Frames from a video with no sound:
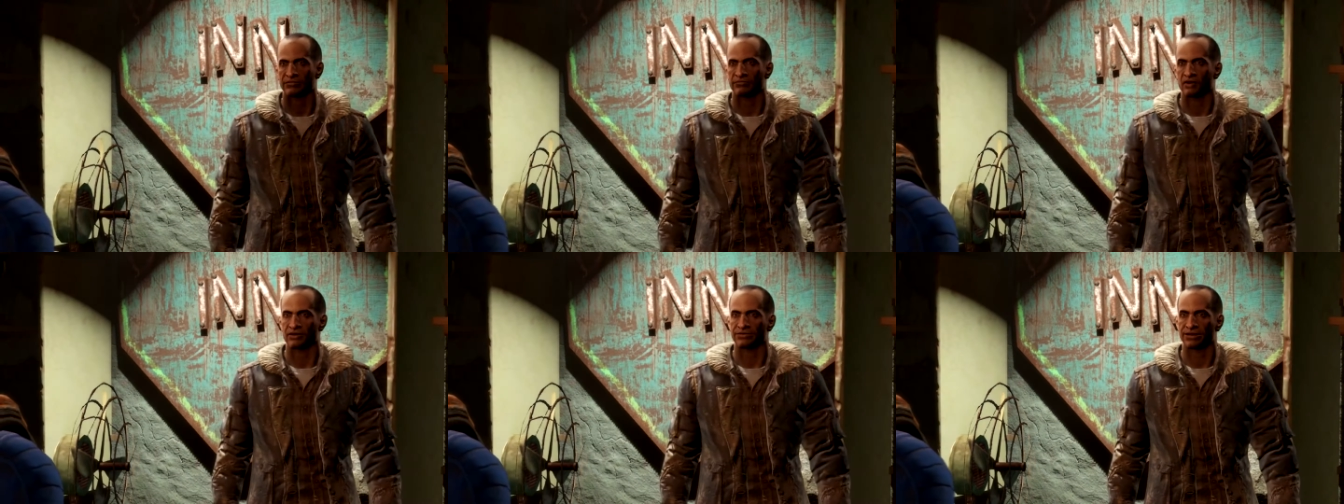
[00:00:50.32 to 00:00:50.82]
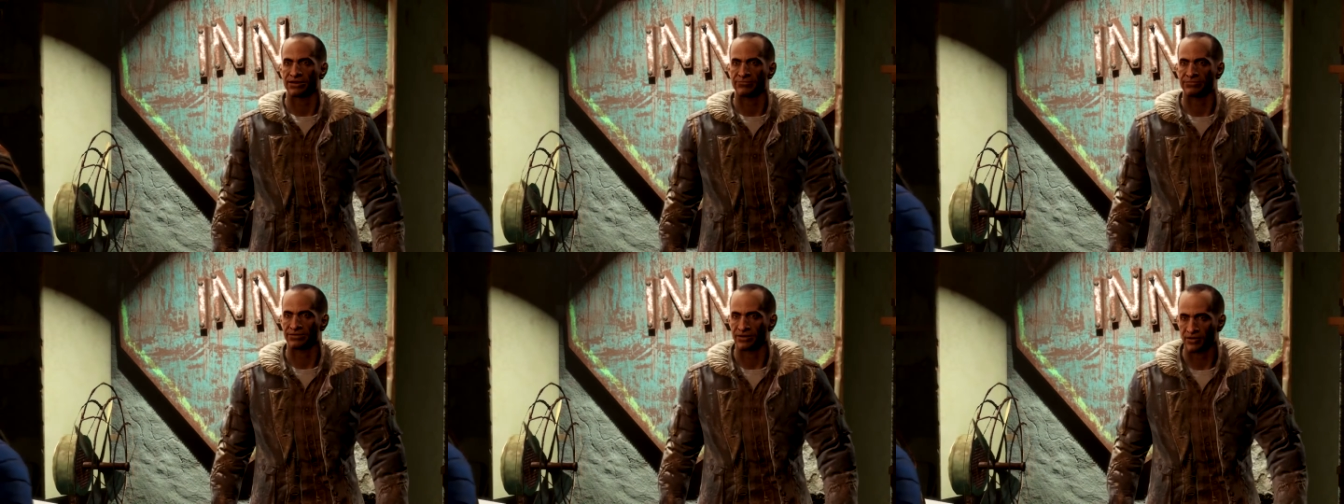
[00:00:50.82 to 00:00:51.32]
I don't whoa. think
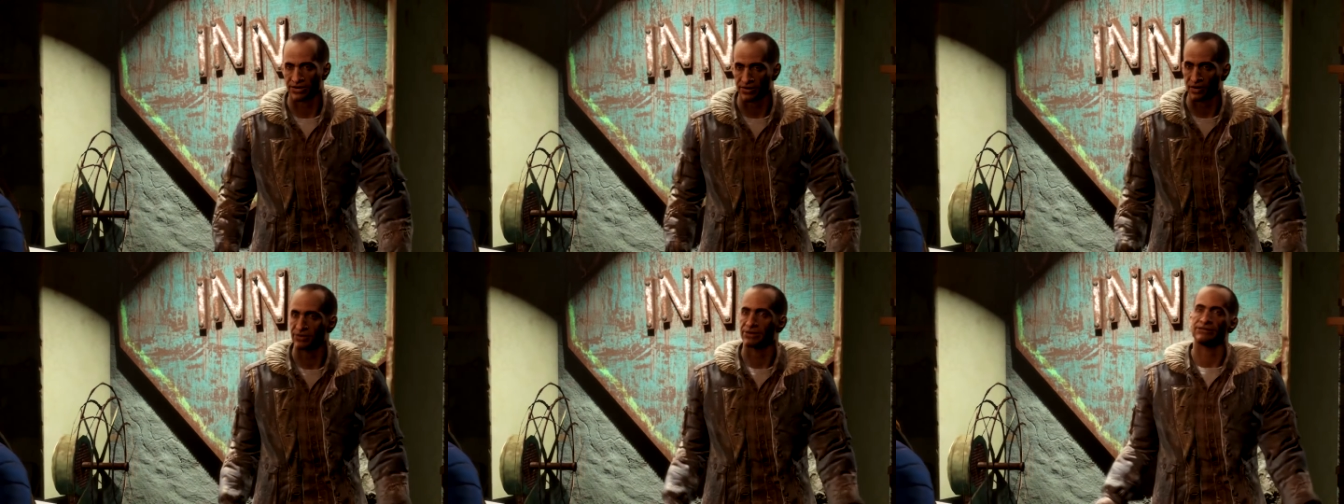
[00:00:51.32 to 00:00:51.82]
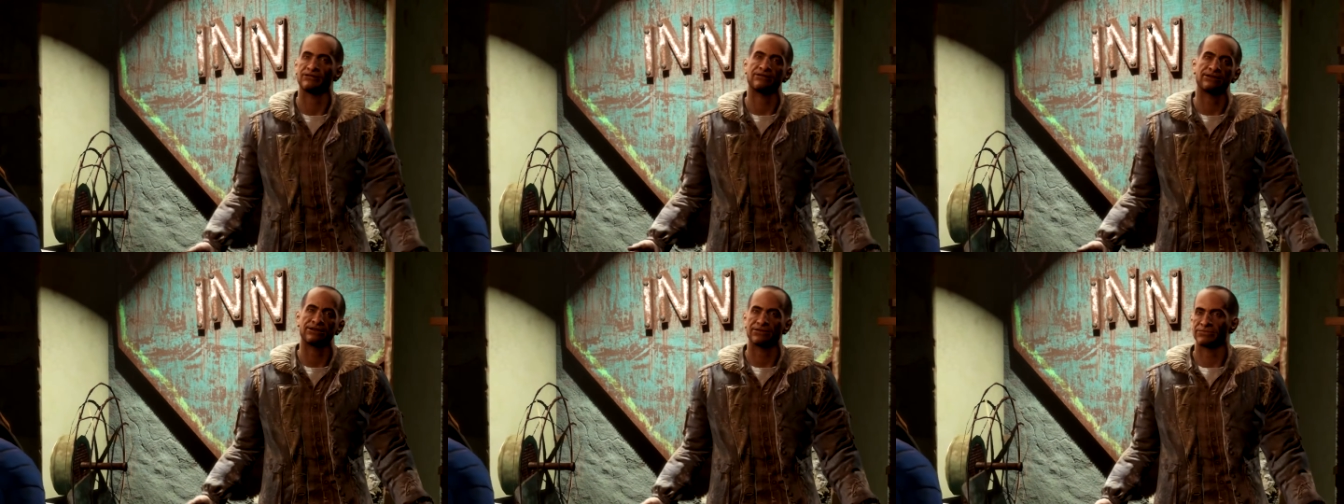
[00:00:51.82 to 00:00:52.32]
many would notice
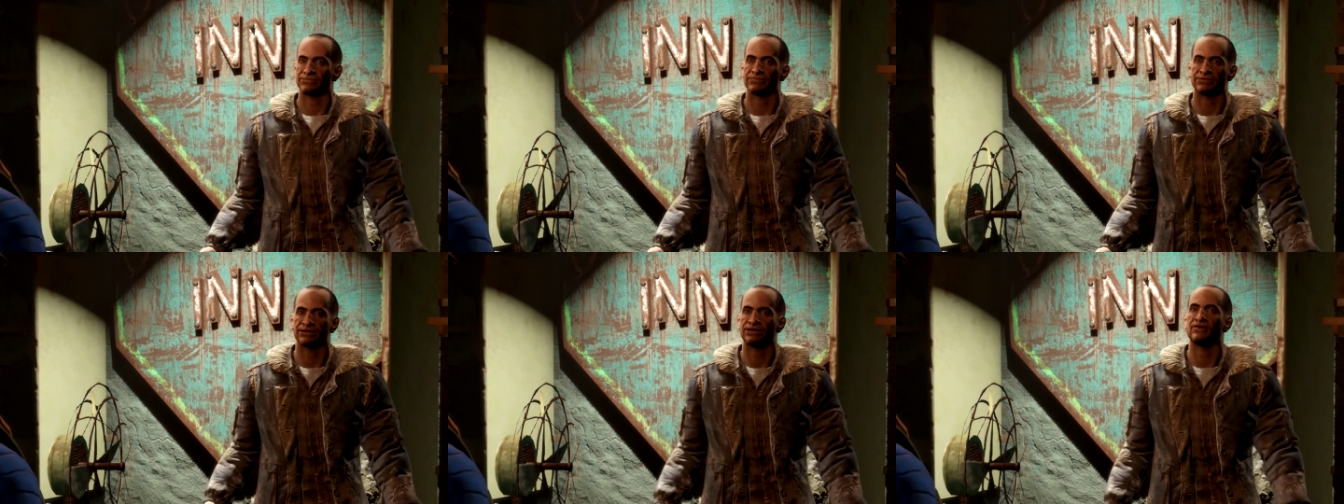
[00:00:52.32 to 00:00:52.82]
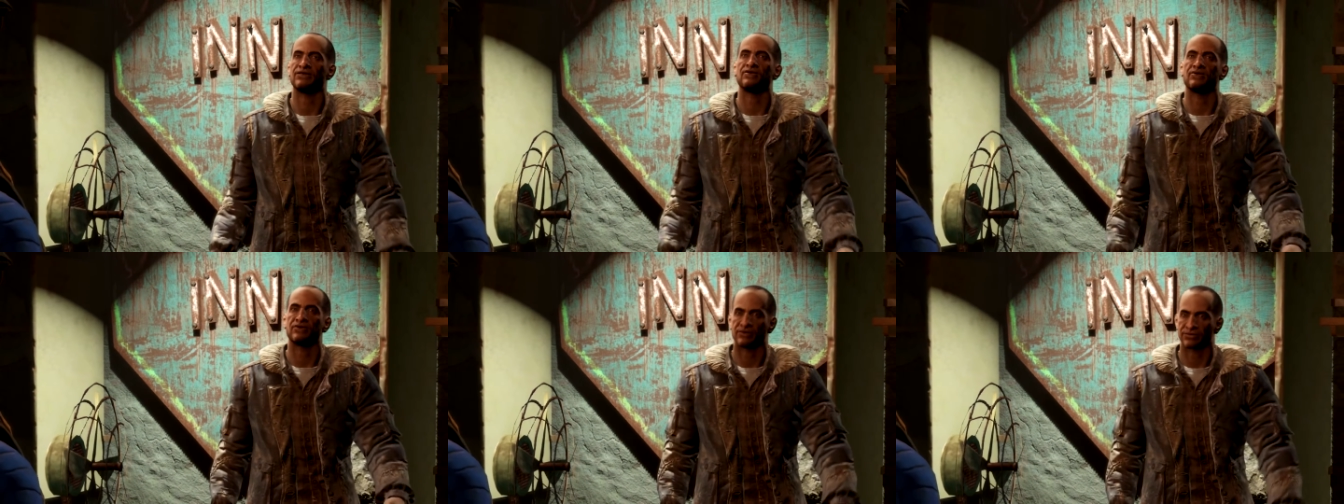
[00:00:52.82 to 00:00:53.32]
if he, you
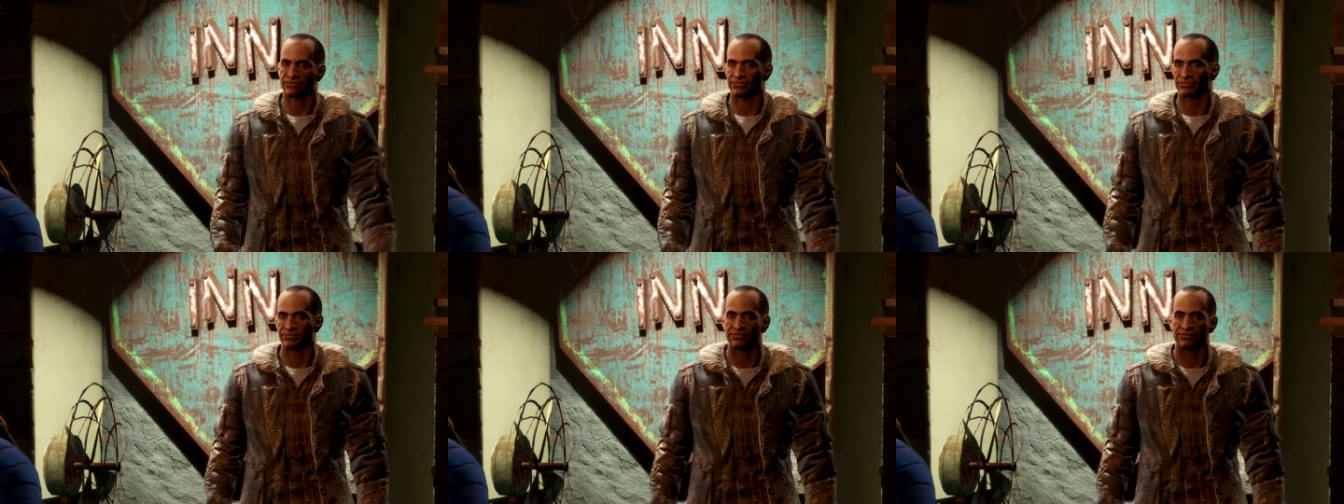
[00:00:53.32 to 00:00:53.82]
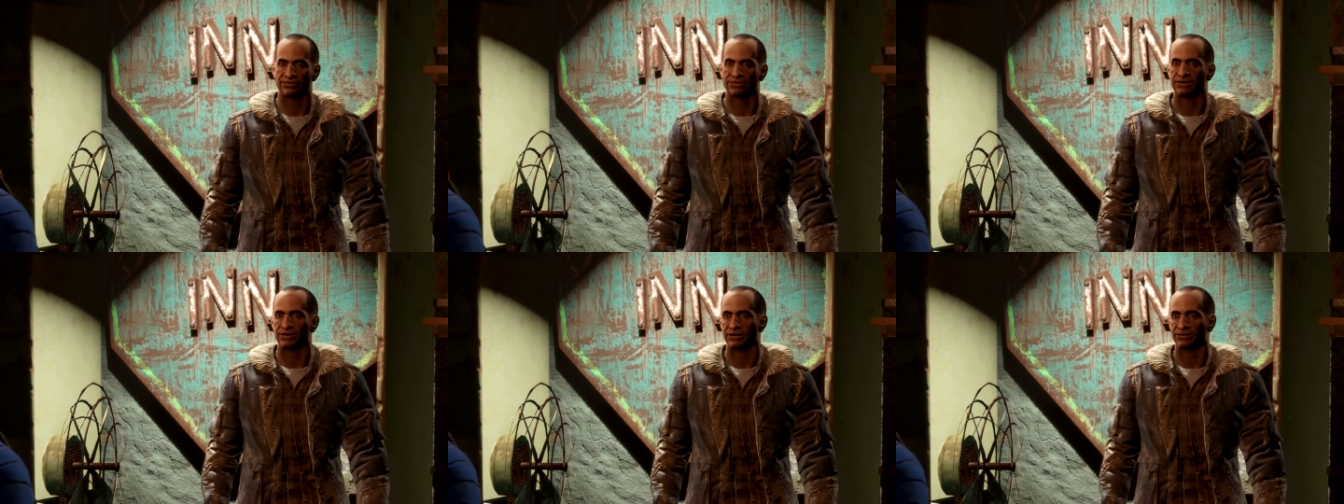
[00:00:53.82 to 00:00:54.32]
know,
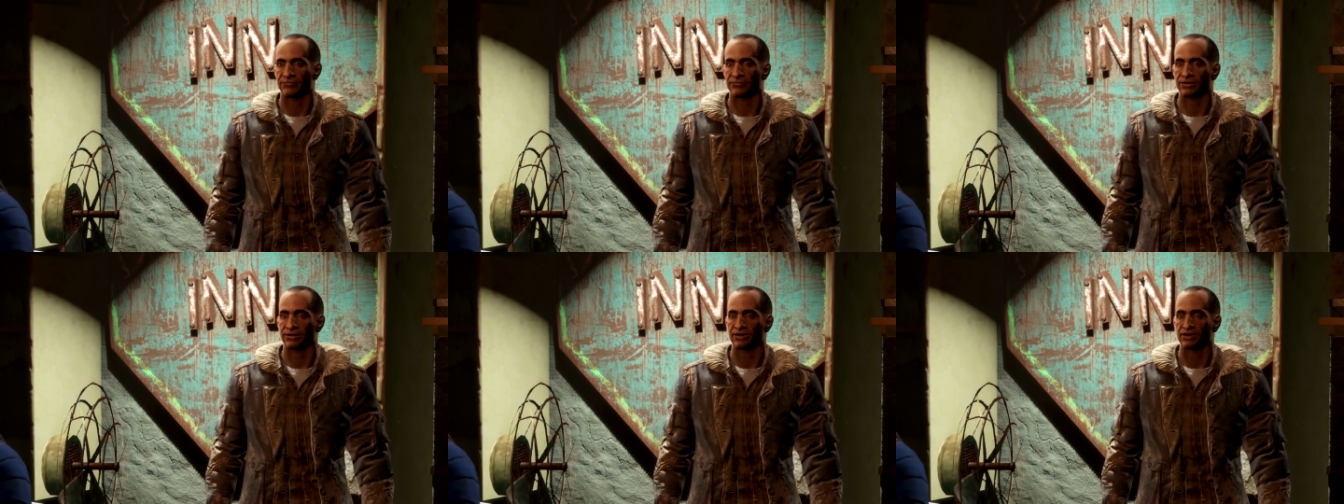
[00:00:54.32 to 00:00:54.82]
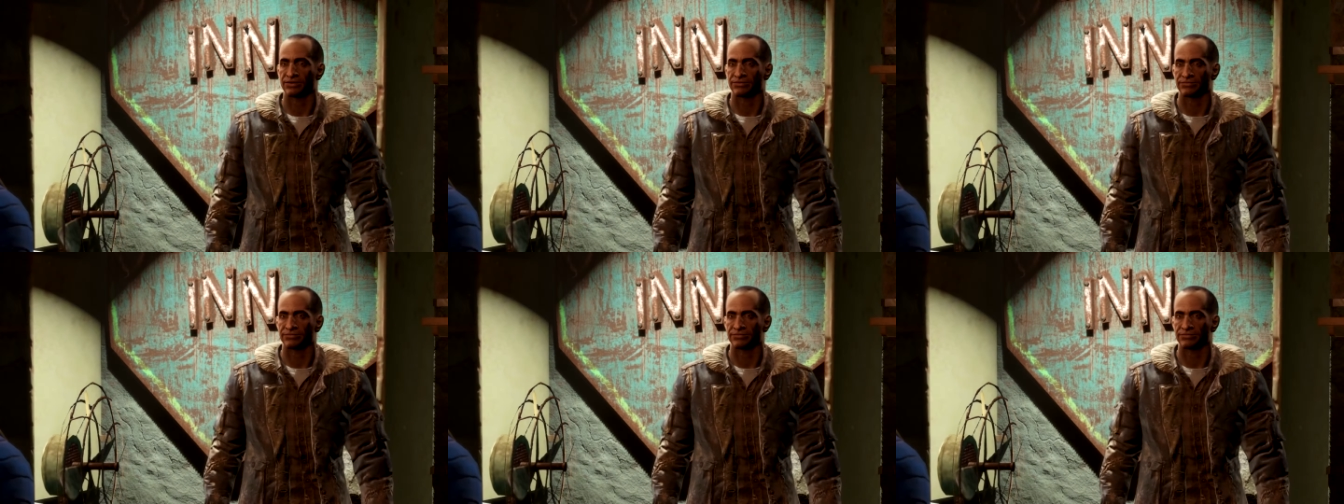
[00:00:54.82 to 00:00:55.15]
disappeared.